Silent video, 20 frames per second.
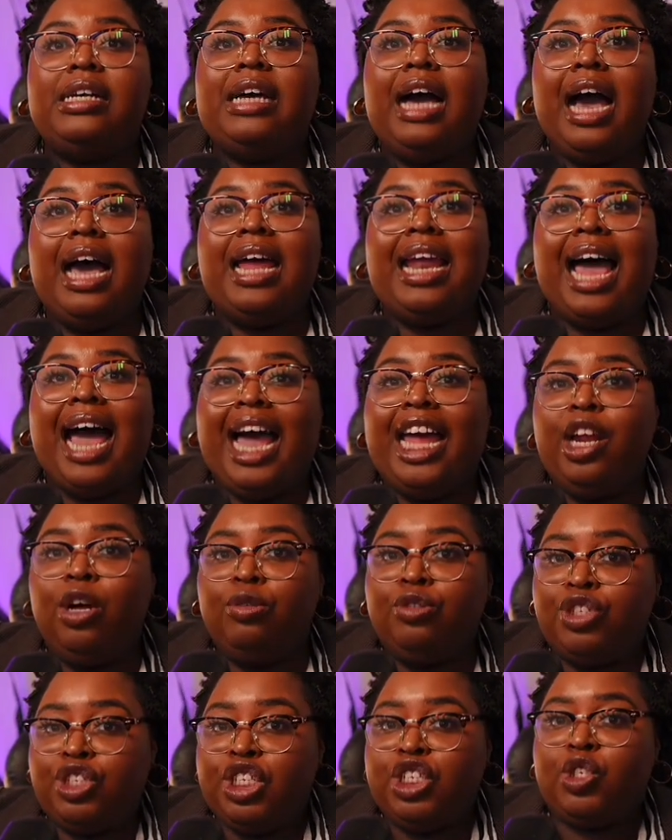God, I
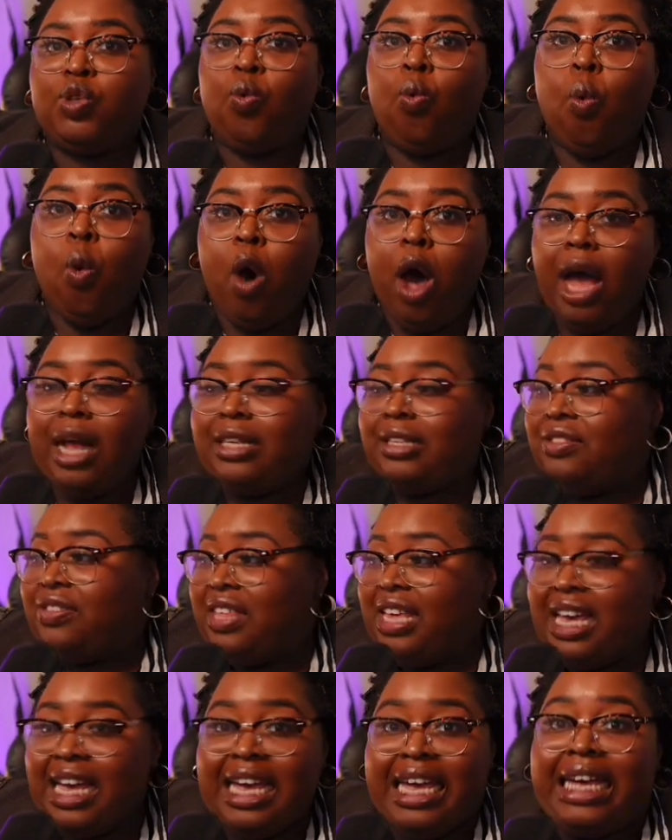don't just want
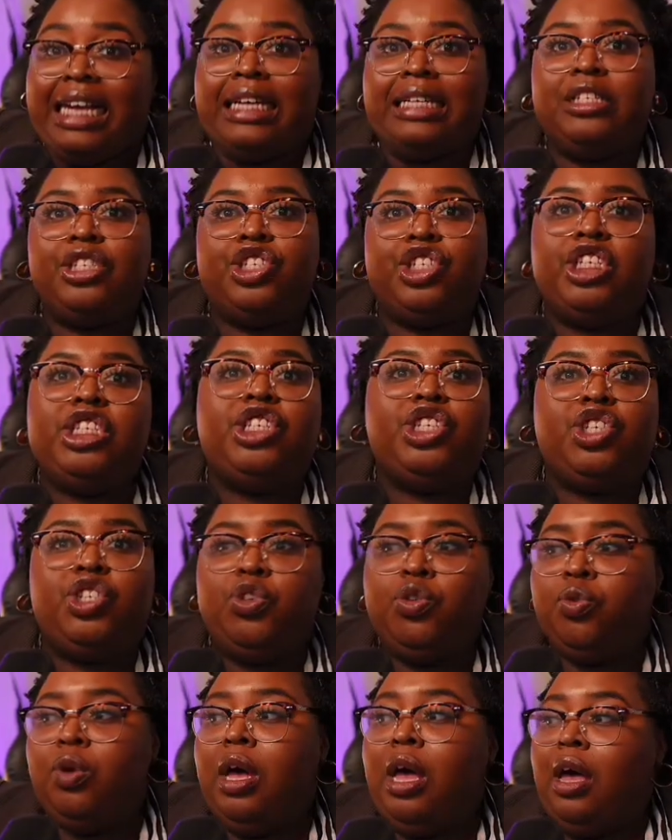things just
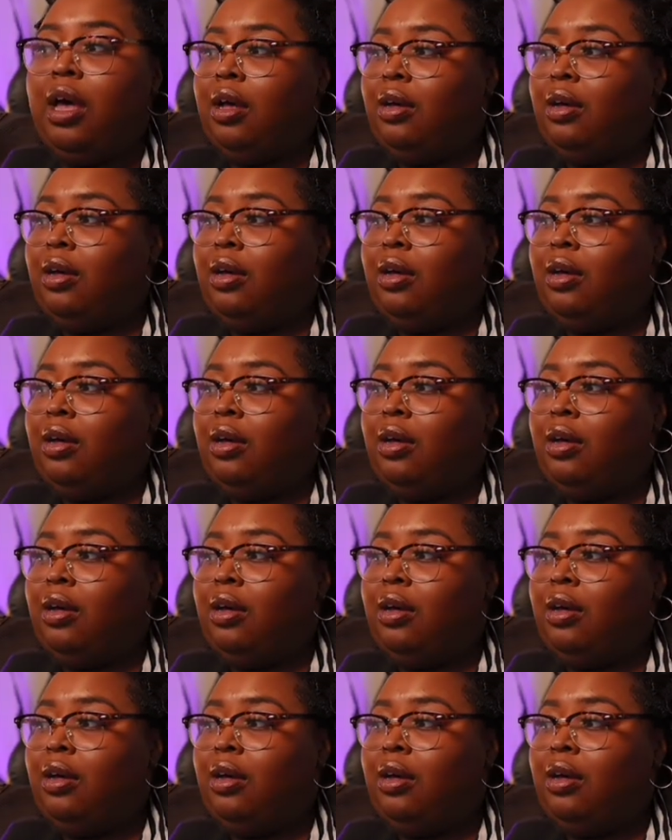to